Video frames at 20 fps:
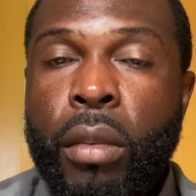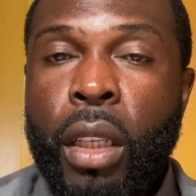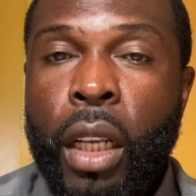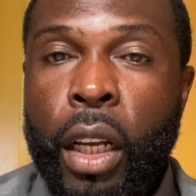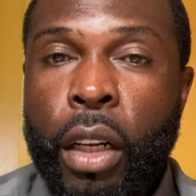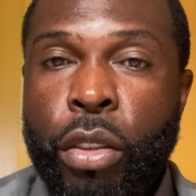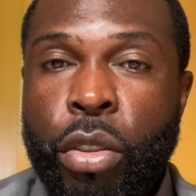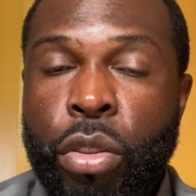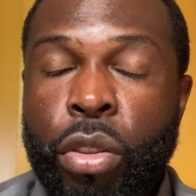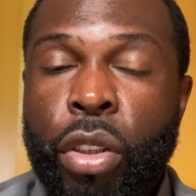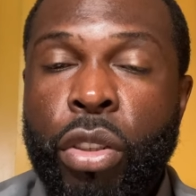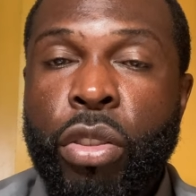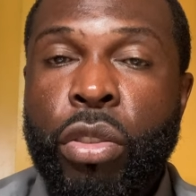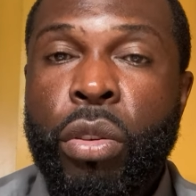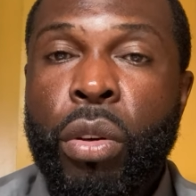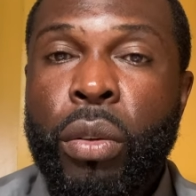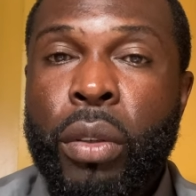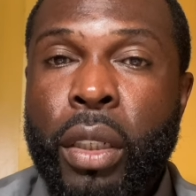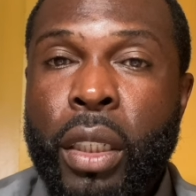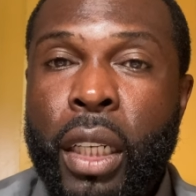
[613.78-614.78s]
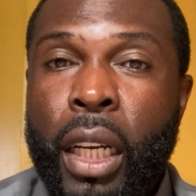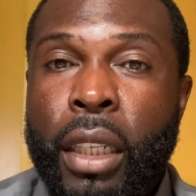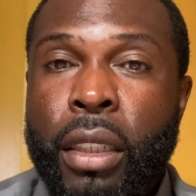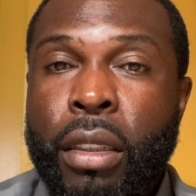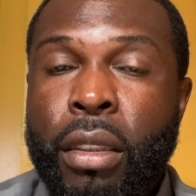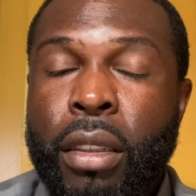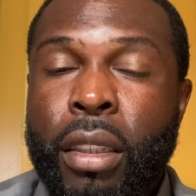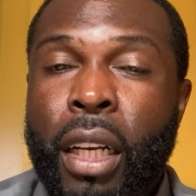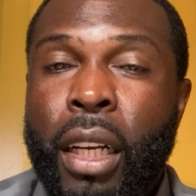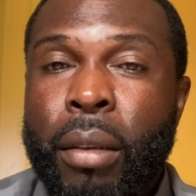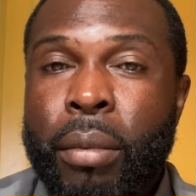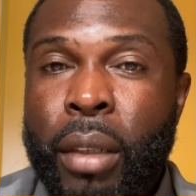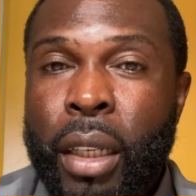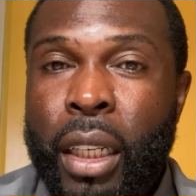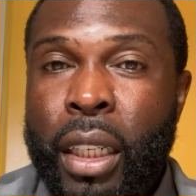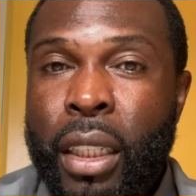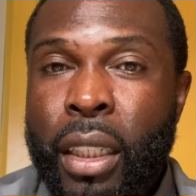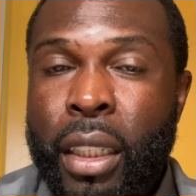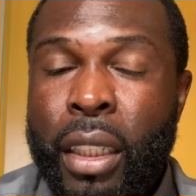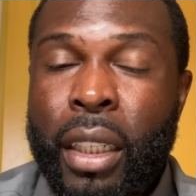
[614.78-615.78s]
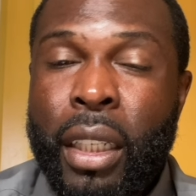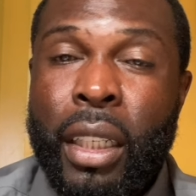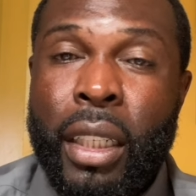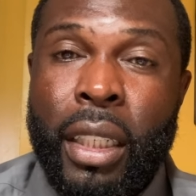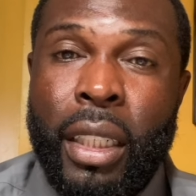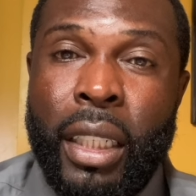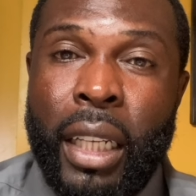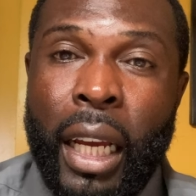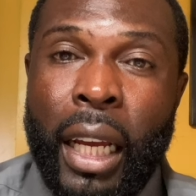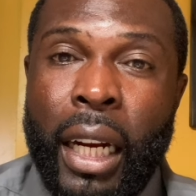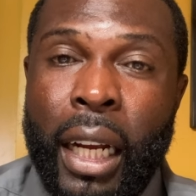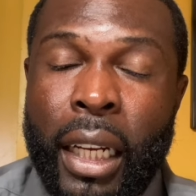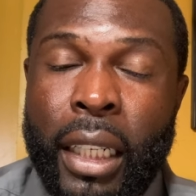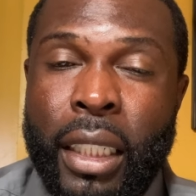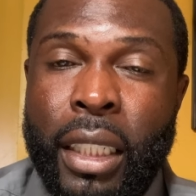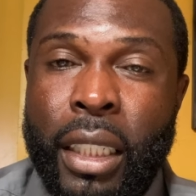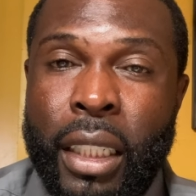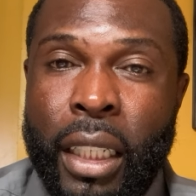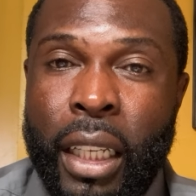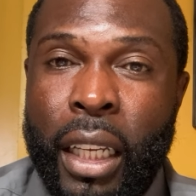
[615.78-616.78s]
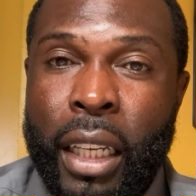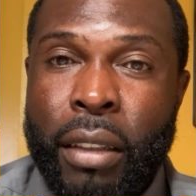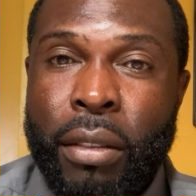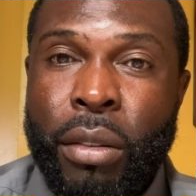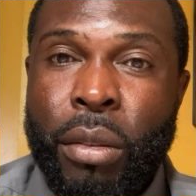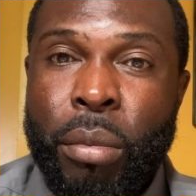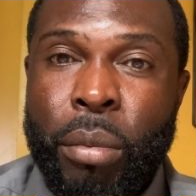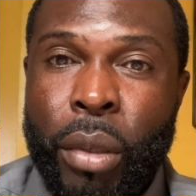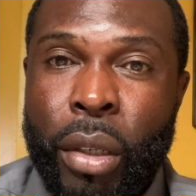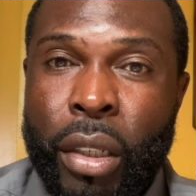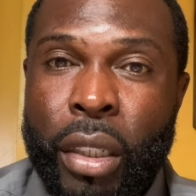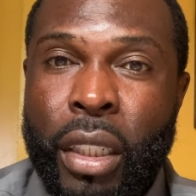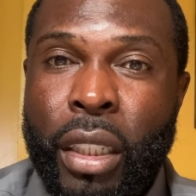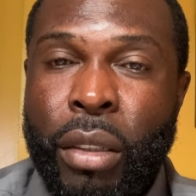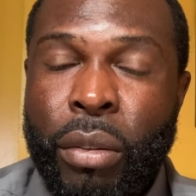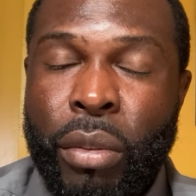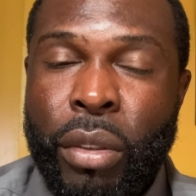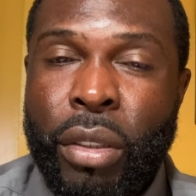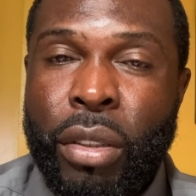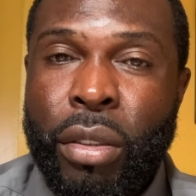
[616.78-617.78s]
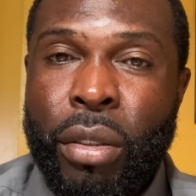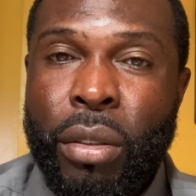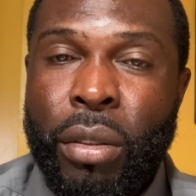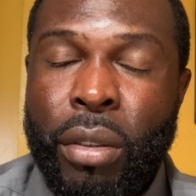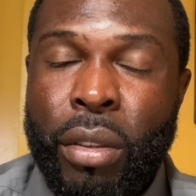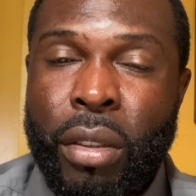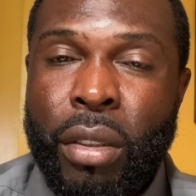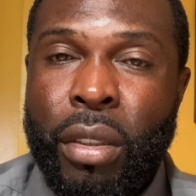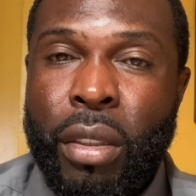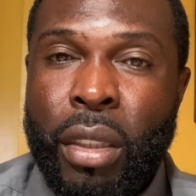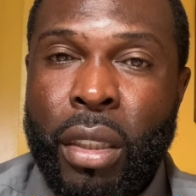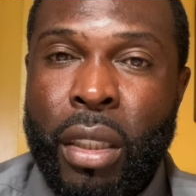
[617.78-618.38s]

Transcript: It'll start scrolling down your timeline. That idea came through marketing research.